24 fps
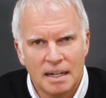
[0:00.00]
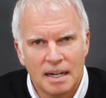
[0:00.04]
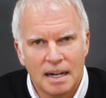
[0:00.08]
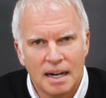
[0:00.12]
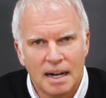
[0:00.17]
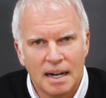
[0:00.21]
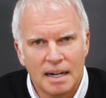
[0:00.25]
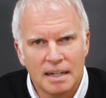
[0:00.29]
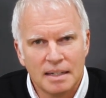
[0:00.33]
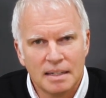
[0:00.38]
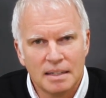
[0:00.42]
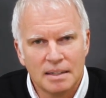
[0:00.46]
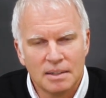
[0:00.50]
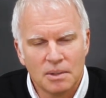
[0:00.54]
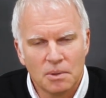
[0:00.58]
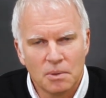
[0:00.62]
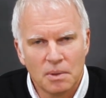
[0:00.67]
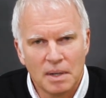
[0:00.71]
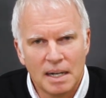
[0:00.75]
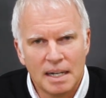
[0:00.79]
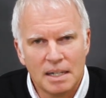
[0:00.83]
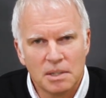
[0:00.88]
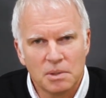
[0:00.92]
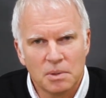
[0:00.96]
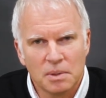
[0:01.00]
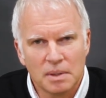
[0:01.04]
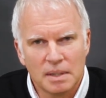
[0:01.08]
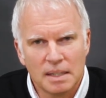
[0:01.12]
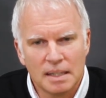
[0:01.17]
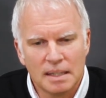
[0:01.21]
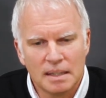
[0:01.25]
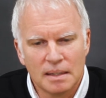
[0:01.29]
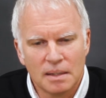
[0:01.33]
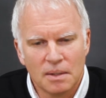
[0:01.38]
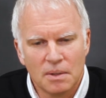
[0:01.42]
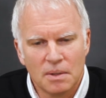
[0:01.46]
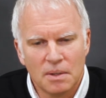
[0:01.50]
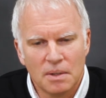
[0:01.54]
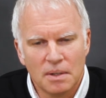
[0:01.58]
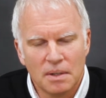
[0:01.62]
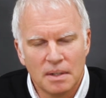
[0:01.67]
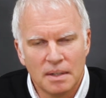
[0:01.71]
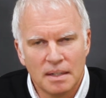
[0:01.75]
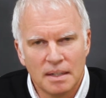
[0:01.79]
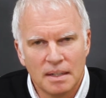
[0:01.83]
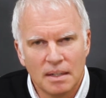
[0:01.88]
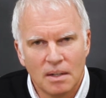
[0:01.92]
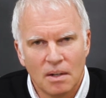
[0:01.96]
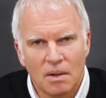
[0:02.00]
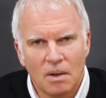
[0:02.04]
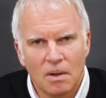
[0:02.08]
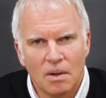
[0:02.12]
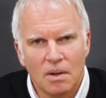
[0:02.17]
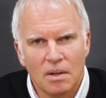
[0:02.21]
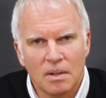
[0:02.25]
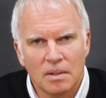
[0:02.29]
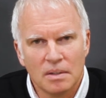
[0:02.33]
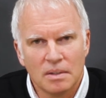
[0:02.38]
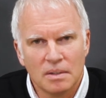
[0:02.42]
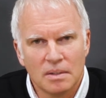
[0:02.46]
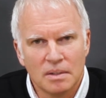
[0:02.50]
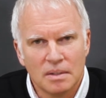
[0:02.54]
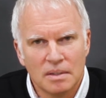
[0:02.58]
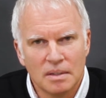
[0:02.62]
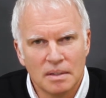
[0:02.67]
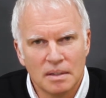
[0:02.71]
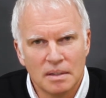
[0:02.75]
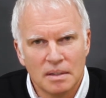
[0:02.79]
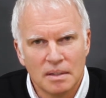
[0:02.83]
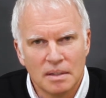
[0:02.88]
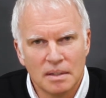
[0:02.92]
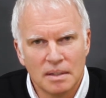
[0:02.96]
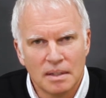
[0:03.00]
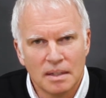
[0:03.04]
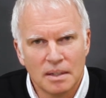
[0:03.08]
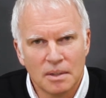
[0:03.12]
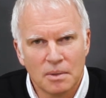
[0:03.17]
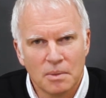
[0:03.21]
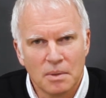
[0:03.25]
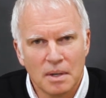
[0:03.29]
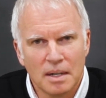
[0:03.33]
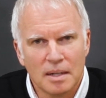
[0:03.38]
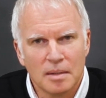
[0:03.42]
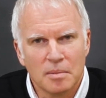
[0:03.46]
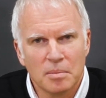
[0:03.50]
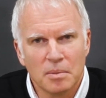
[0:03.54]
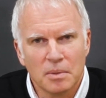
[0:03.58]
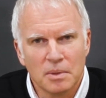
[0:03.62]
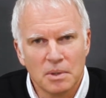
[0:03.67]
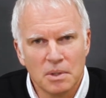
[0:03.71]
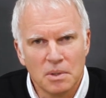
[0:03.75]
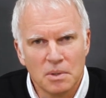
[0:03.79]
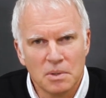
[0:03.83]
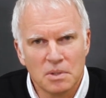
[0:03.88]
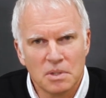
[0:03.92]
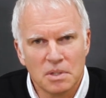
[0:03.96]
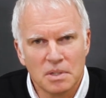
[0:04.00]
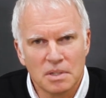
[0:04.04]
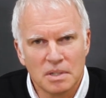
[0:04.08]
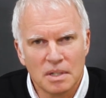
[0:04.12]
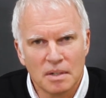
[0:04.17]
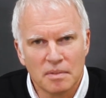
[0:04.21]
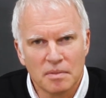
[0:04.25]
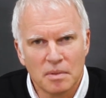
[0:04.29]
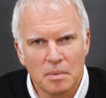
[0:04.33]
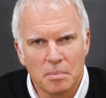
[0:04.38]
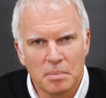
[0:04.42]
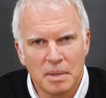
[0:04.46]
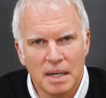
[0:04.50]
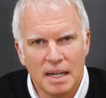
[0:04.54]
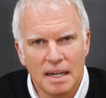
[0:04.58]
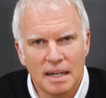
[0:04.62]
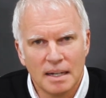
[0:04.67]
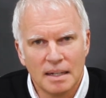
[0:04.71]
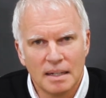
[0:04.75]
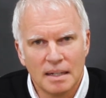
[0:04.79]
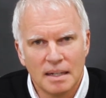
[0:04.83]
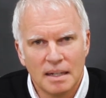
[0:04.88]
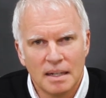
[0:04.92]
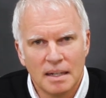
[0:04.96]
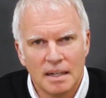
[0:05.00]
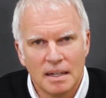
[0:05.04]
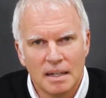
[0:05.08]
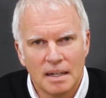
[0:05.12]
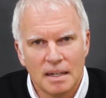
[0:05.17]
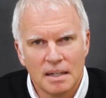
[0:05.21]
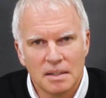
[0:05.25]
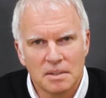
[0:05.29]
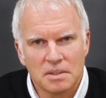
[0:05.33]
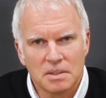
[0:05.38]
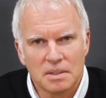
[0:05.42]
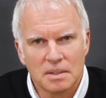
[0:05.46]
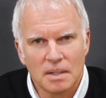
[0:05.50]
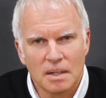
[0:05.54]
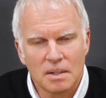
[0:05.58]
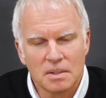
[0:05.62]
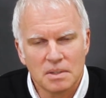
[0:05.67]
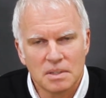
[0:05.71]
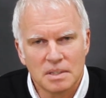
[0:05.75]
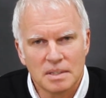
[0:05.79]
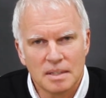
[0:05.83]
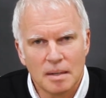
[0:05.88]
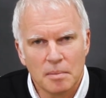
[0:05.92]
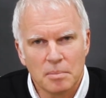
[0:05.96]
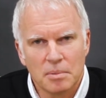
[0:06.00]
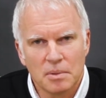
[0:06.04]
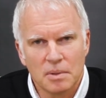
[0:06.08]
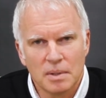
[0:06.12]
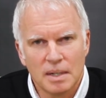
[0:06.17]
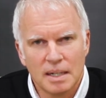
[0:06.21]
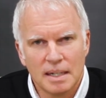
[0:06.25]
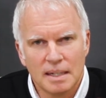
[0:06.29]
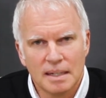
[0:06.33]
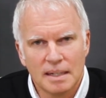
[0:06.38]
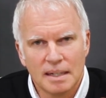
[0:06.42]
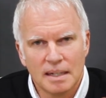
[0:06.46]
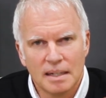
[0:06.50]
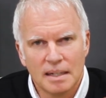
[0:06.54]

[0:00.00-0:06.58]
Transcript: I can gradually learn all the incredible uses of a pen and start separating